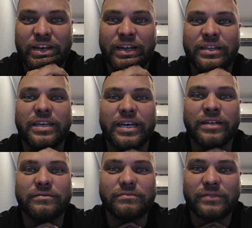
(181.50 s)
chain
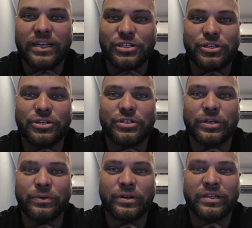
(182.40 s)
kit, as you
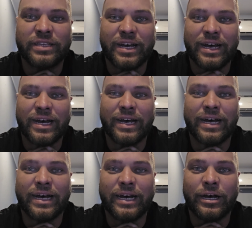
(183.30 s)
usually would.
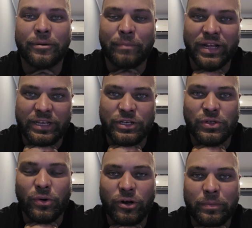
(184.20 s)

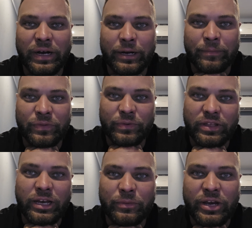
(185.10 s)
Mellings oil pump
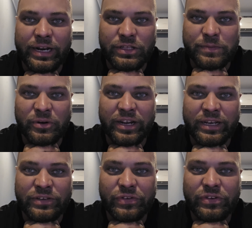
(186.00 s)
with the upgraded
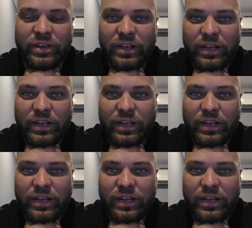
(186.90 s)
springs.